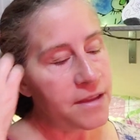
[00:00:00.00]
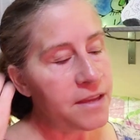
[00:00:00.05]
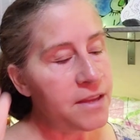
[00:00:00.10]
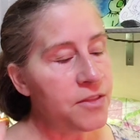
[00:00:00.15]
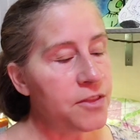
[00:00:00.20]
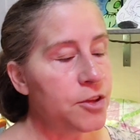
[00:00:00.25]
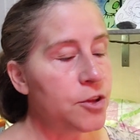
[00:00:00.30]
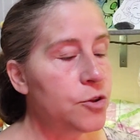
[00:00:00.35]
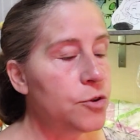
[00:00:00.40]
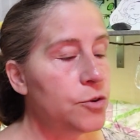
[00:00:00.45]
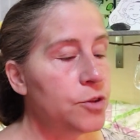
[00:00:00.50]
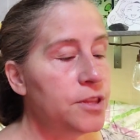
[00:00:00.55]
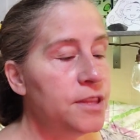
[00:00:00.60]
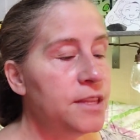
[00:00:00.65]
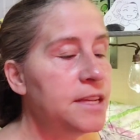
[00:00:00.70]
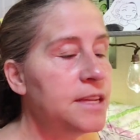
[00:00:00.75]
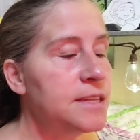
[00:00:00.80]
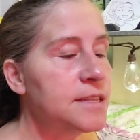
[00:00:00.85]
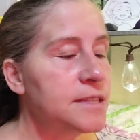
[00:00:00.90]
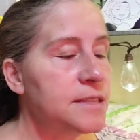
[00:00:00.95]
in the
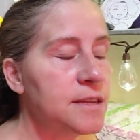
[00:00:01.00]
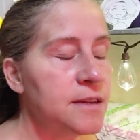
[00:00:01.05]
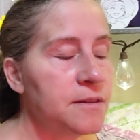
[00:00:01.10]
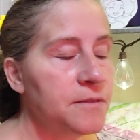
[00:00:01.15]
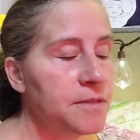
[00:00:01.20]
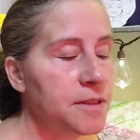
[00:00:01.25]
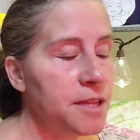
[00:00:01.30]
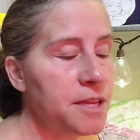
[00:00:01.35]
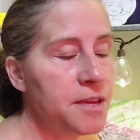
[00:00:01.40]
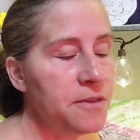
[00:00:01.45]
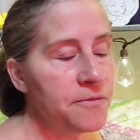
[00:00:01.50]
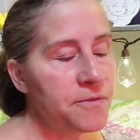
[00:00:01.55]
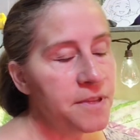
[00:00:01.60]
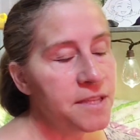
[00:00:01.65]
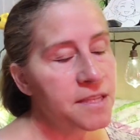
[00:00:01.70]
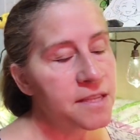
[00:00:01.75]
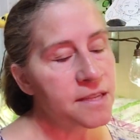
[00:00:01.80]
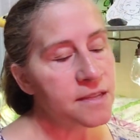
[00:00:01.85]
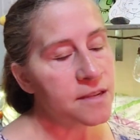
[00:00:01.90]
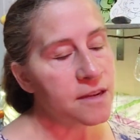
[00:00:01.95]
goodness of leaf
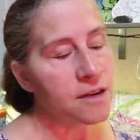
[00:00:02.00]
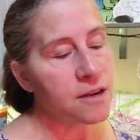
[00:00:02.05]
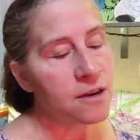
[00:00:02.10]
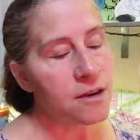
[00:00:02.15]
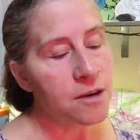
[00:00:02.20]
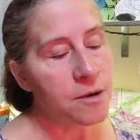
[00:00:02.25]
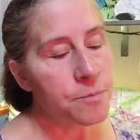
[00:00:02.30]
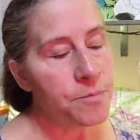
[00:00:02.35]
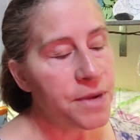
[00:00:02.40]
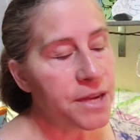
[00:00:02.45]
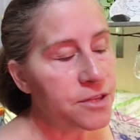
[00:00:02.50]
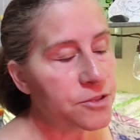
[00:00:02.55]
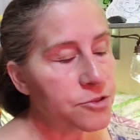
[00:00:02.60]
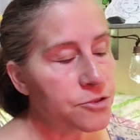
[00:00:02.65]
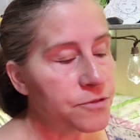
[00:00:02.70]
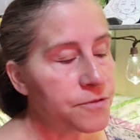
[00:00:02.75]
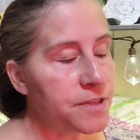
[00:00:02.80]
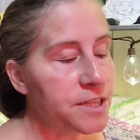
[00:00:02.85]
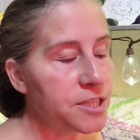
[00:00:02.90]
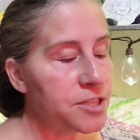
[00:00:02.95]
and star,
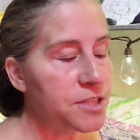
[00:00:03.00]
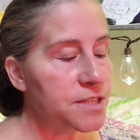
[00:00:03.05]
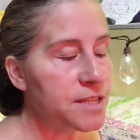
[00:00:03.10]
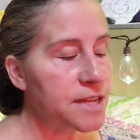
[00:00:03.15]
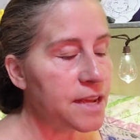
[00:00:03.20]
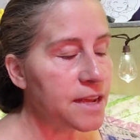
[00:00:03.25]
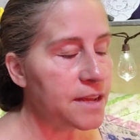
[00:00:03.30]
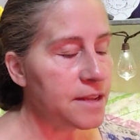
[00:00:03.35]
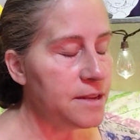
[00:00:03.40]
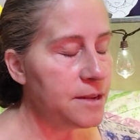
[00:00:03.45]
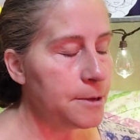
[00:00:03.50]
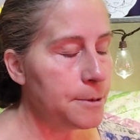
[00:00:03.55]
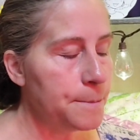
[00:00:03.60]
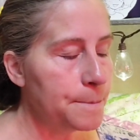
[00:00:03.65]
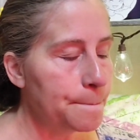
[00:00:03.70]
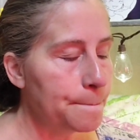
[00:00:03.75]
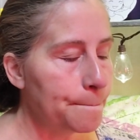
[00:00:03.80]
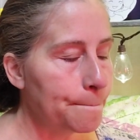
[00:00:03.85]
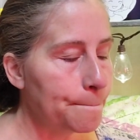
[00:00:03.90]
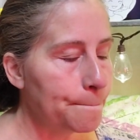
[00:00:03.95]
Petrovich said.
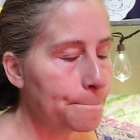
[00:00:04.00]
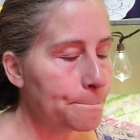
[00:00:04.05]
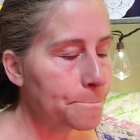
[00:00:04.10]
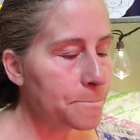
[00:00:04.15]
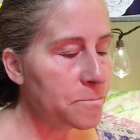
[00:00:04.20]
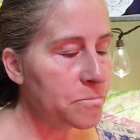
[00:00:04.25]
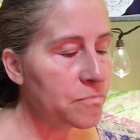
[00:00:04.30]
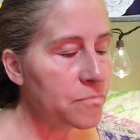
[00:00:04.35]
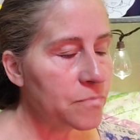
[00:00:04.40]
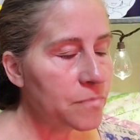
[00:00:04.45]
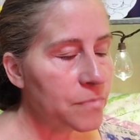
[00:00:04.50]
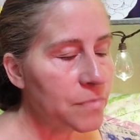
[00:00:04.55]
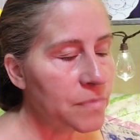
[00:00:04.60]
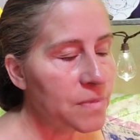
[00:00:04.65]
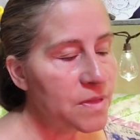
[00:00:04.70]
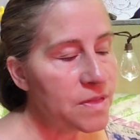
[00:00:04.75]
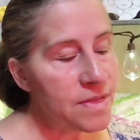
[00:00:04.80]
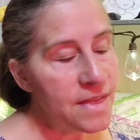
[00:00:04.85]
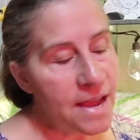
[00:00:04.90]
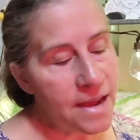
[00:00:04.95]

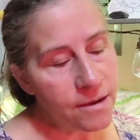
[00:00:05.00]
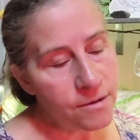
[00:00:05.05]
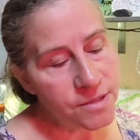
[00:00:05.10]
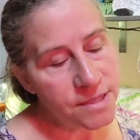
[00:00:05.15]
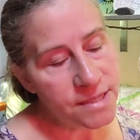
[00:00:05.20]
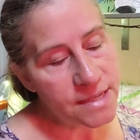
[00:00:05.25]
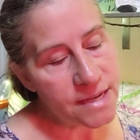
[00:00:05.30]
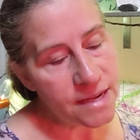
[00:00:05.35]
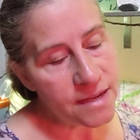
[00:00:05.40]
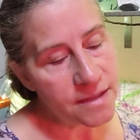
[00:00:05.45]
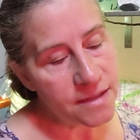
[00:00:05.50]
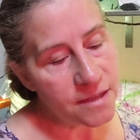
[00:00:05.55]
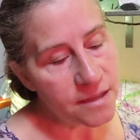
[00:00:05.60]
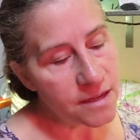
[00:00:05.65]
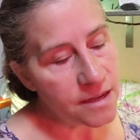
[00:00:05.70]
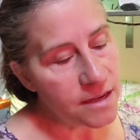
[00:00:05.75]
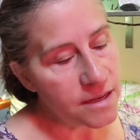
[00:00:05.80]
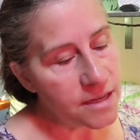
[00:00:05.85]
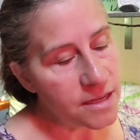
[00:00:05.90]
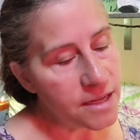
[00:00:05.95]
Now
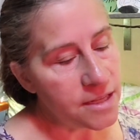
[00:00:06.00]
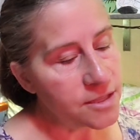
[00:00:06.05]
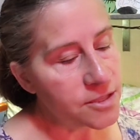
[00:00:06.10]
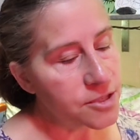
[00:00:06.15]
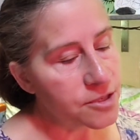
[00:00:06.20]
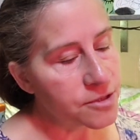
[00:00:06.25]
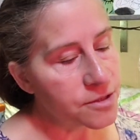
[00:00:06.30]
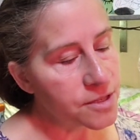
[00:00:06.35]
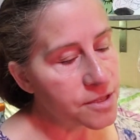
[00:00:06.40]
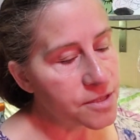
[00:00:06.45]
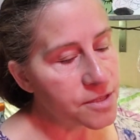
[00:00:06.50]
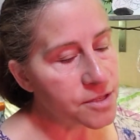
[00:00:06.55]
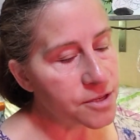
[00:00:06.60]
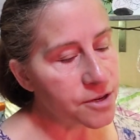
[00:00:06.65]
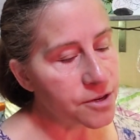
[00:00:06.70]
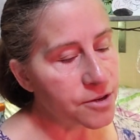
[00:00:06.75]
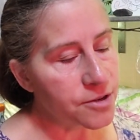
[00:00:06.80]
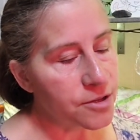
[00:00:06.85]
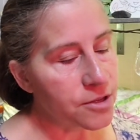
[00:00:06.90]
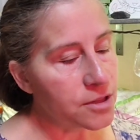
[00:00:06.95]
Sandalon entered the
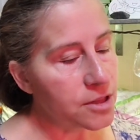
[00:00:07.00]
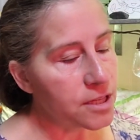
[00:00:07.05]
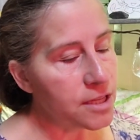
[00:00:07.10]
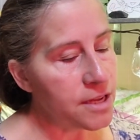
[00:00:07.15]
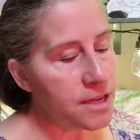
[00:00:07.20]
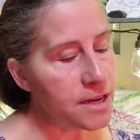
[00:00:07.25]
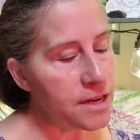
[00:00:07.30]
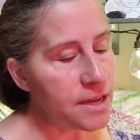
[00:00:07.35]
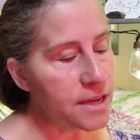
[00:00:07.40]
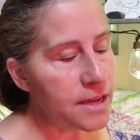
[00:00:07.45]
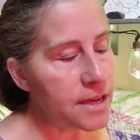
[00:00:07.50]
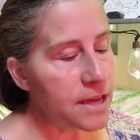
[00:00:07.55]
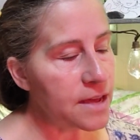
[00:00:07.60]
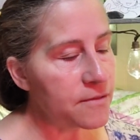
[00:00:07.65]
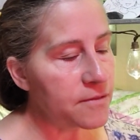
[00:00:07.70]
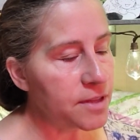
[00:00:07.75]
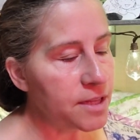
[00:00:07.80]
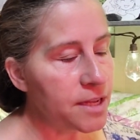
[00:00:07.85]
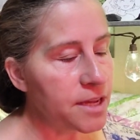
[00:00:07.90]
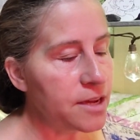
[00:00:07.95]
circle, leaning
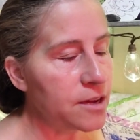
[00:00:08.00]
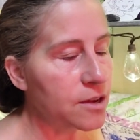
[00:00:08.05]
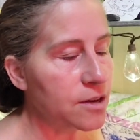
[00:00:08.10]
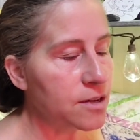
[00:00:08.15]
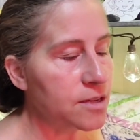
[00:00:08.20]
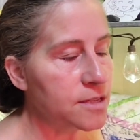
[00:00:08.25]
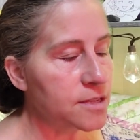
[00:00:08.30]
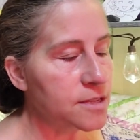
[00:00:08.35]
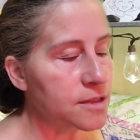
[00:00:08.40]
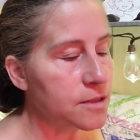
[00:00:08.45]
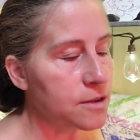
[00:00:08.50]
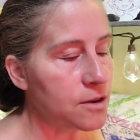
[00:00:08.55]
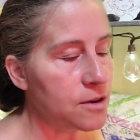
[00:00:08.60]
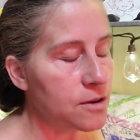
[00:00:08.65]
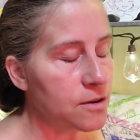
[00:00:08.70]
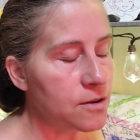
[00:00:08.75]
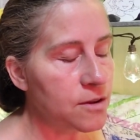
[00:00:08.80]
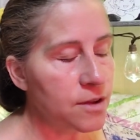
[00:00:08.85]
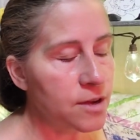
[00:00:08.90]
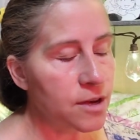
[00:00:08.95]
heavily on his
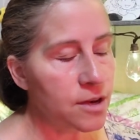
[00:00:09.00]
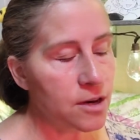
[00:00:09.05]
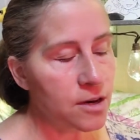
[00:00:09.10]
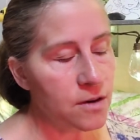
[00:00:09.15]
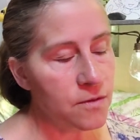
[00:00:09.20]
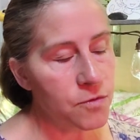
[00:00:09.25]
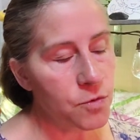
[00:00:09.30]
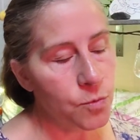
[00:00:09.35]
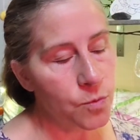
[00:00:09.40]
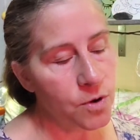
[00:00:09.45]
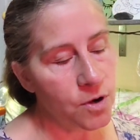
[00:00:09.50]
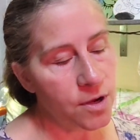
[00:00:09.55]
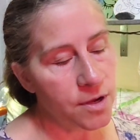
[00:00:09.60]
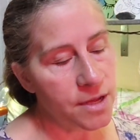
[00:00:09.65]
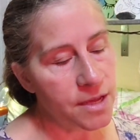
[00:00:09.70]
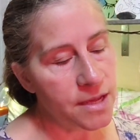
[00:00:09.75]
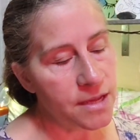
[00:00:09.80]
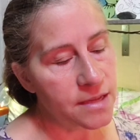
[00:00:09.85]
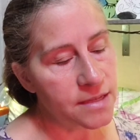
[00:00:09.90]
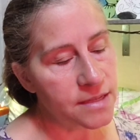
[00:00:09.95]
long carved
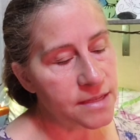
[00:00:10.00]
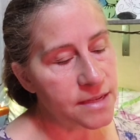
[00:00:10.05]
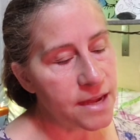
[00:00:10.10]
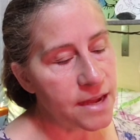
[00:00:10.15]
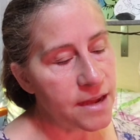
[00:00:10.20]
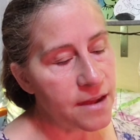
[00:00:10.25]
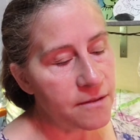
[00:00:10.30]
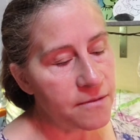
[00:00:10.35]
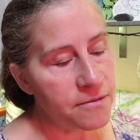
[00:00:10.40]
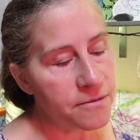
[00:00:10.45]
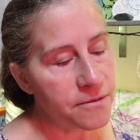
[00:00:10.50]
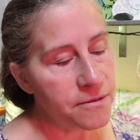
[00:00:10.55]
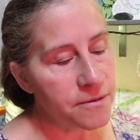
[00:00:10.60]
walking staff.